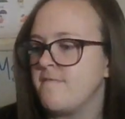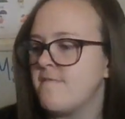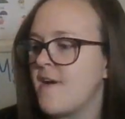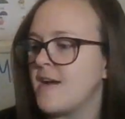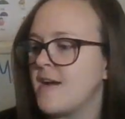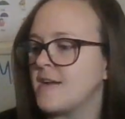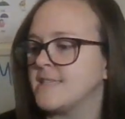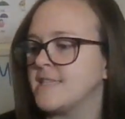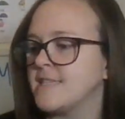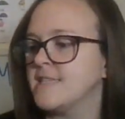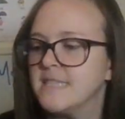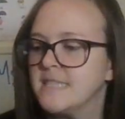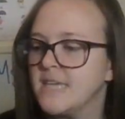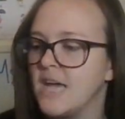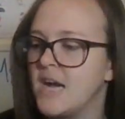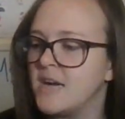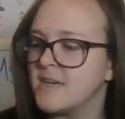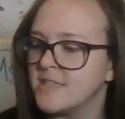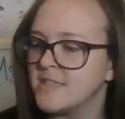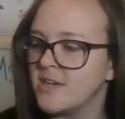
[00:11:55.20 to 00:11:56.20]
Fox and
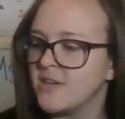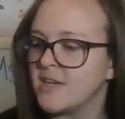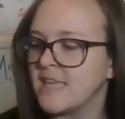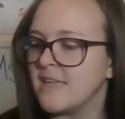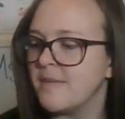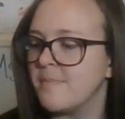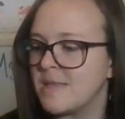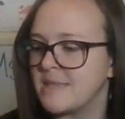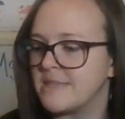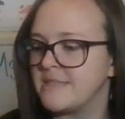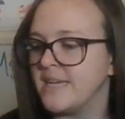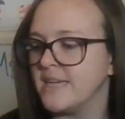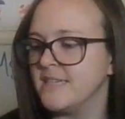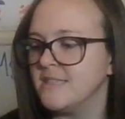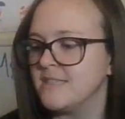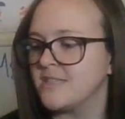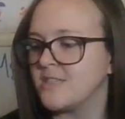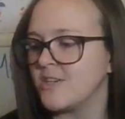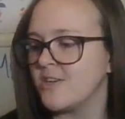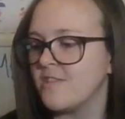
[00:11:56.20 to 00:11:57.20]
Socks, our game is
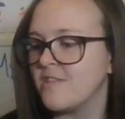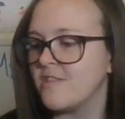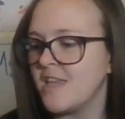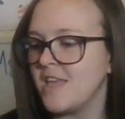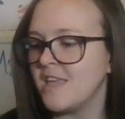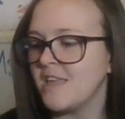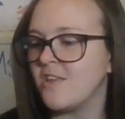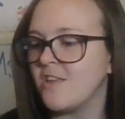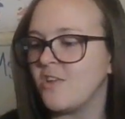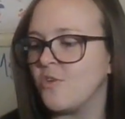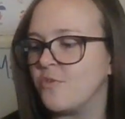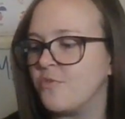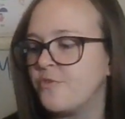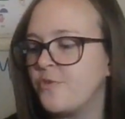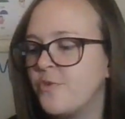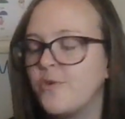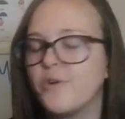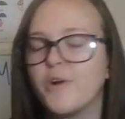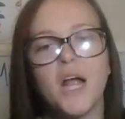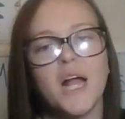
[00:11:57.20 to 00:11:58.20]
done, sir. Thank you
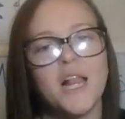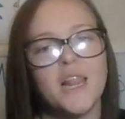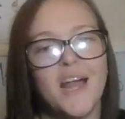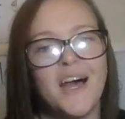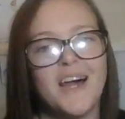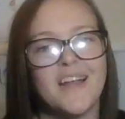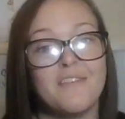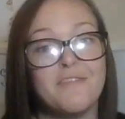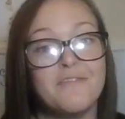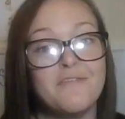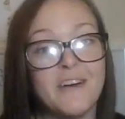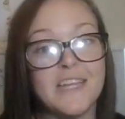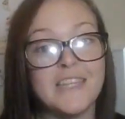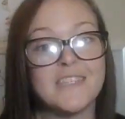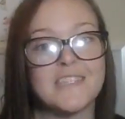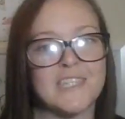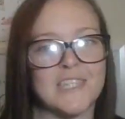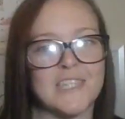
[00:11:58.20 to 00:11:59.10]
for a lot of fun,